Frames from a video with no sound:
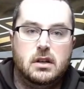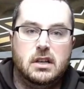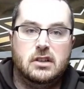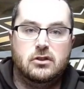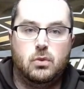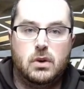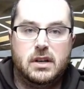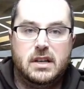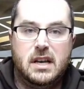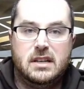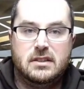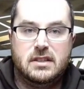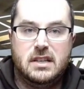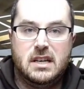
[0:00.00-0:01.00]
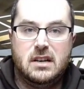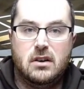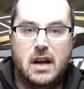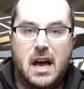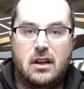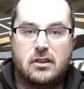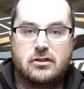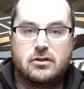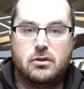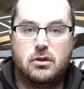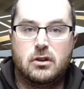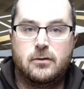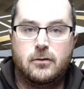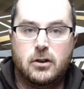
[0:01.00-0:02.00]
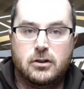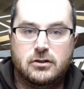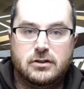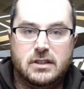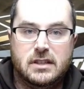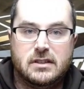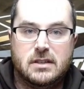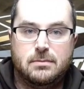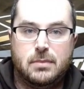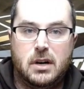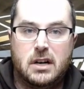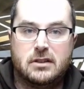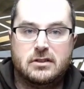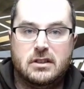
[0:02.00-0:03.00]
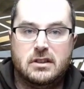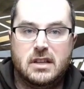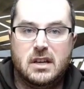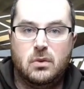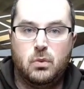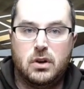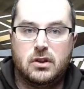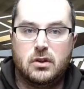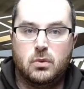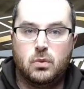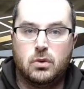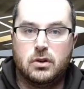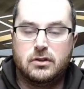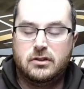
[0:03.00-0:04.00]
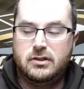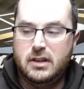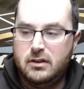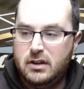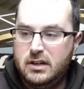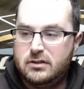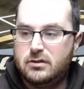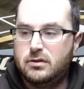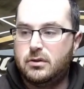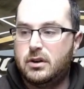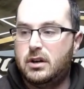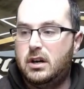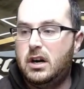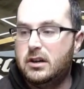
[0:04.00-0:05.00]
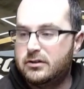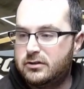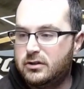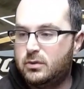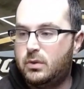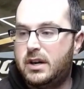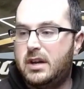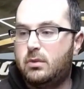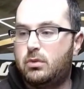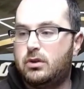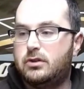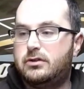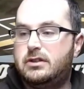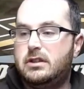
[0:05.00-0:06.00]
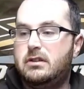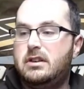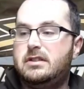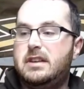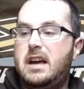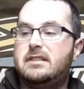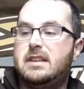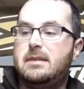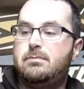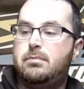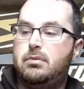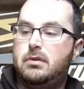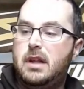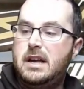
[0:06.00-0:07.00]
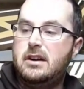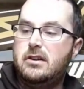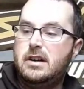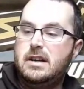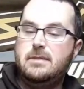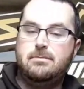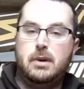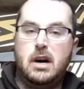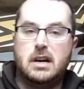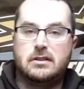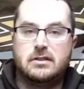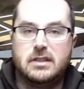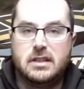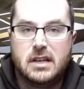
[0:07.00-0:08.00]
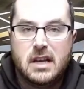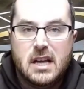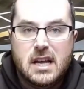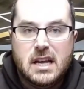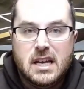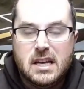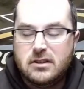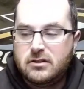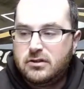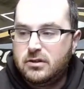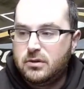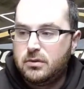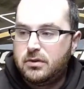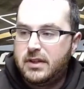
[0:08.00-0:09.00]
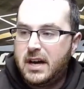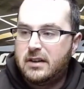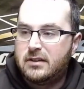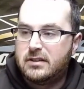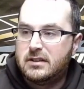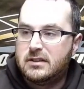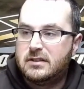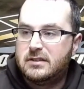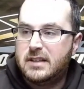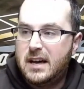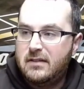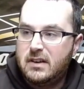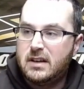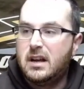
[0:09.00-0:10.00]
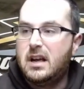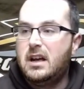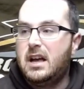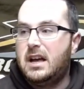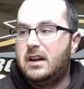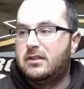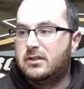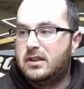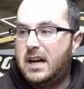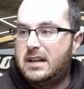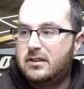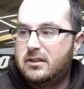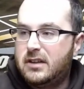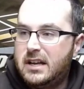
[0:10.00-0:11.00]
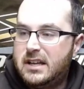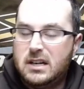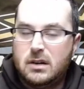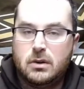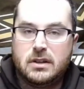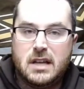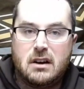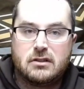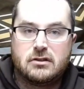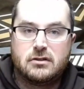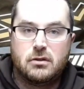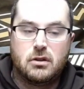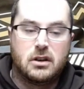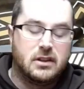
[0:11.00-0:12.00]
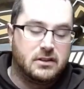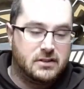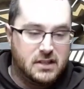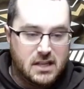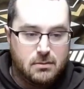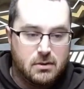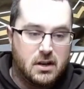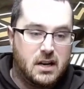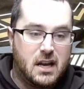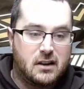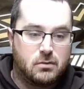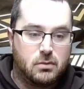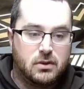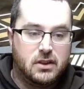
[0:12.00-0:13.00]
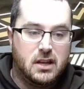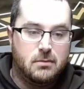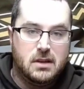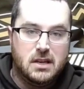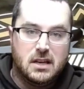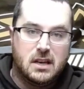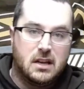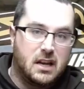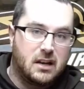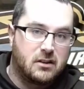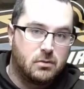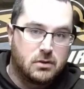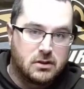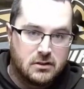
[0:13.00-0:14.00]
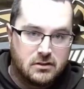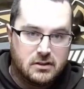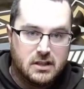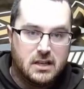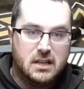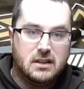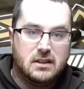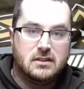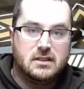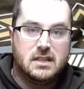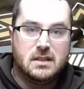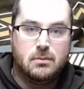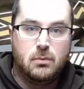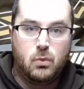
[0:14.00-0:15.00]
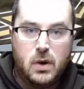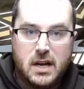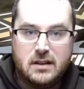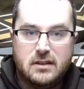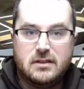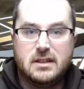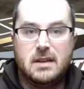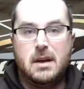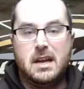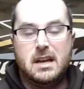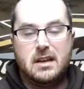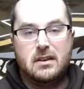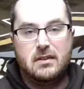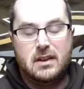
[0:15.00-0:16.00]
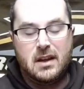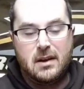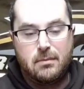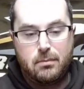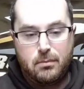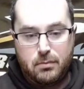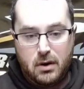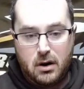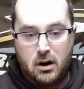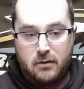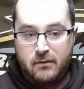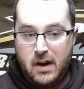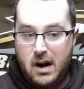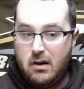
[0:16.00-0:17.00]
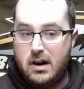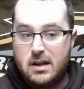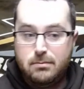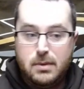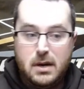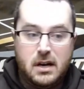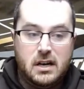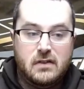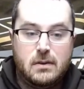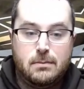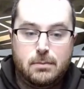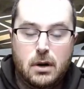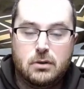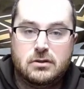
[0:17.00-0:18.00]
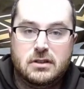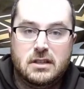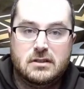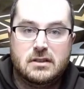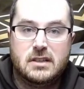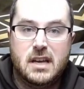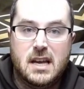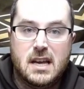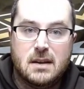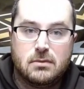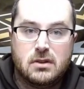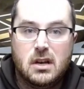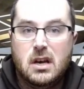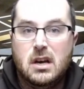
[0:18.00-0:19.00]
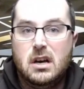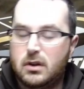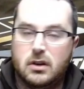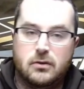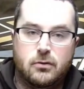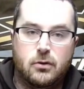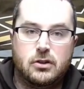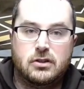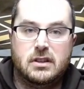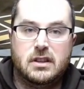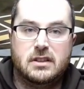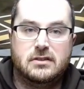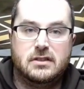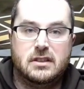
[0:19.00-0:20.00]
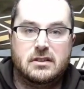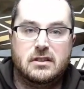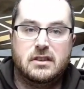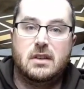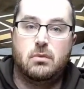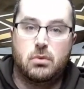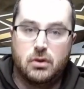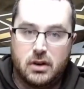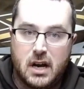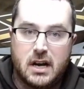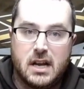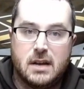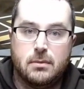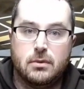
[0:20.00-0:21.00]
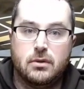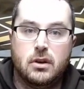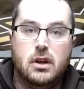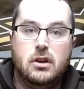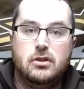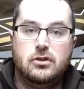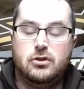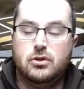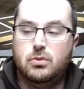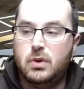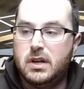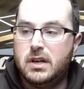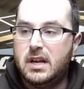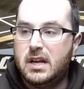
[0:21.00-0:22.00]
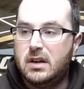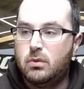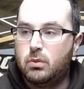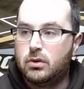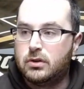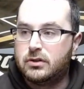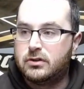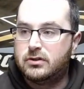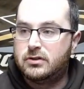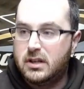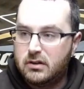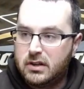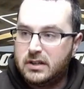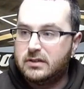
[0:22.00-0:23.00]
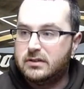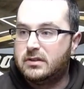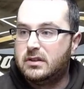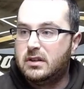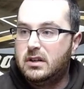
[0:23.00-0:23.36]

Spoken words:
In 2018, Alex Cora's first season in Boston, they won the World Series. Cora also won a World Series as a player in Boston in 2007. Now, there's a lot to like here with Alex Cora. The team connects with him. He connects with the city. The team wins. They are very competitive in postseason games. Unfortunately, this season, they were not able to win a World Series.